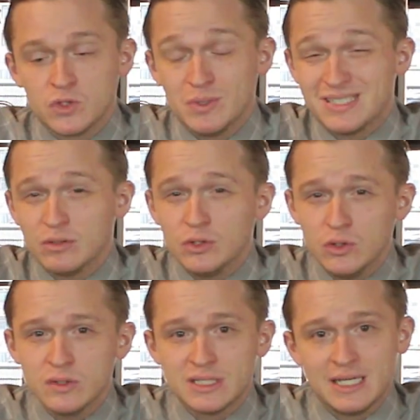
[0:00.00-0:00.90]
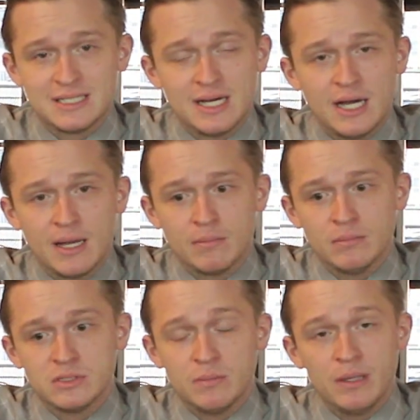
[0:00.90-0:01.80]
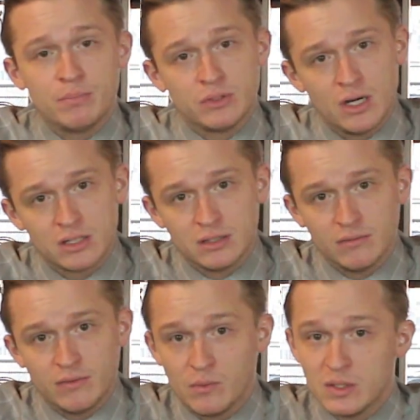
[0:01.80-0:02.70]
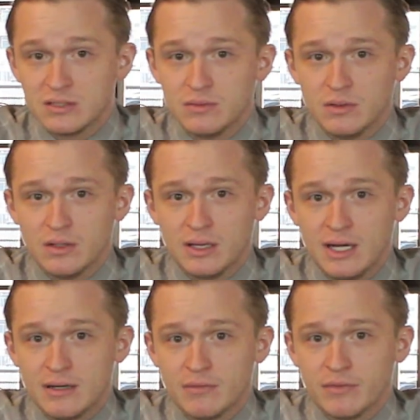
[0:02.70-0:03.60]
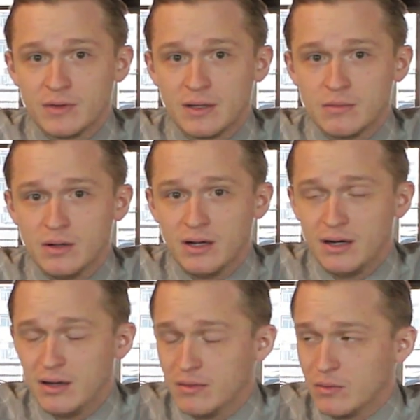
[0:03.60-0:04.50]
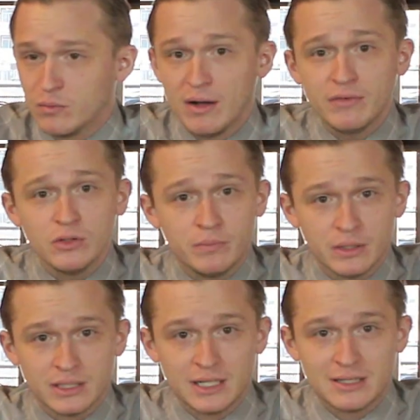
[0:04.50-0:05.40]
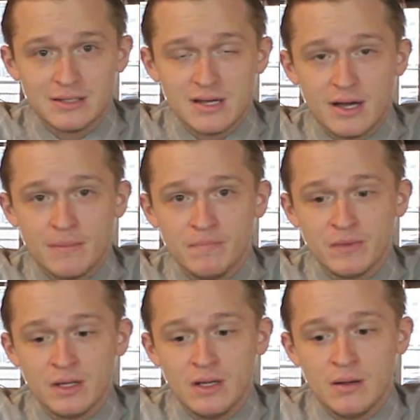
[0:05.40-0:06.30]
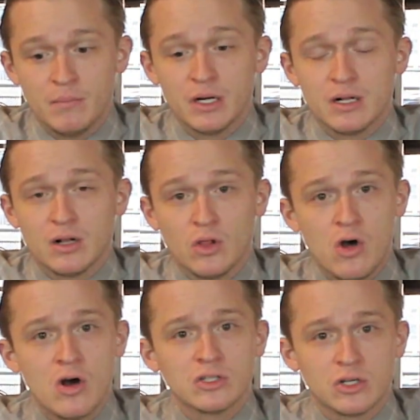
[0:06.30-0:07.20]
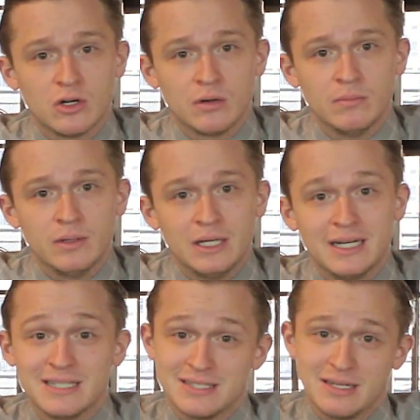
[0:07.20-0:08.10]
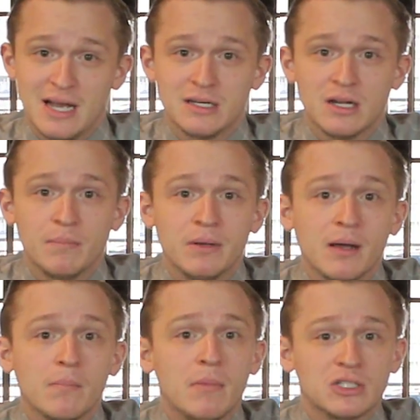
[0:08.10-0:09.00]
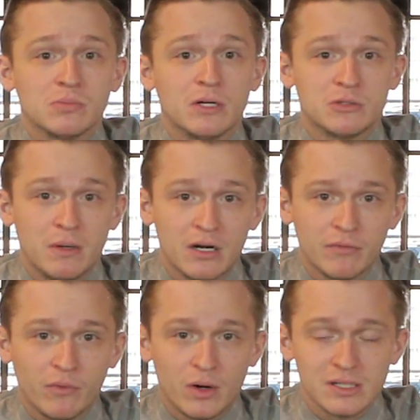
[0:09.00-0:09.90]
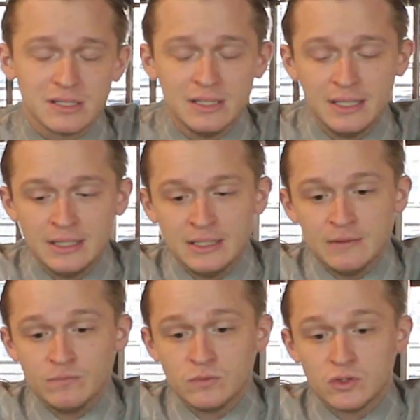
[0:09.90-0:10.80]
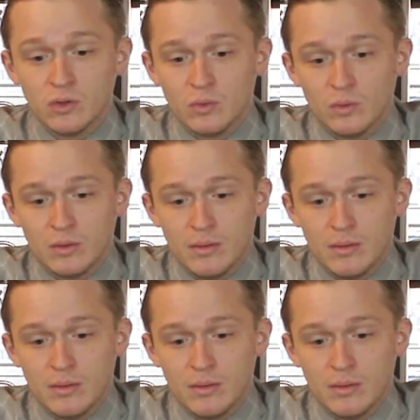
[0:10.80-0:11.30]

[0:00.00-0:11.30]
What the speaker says: so we still used that time to be productive. It wasn't a lot of revenue building at that time, but long term, it has ended up being much, much better for us. So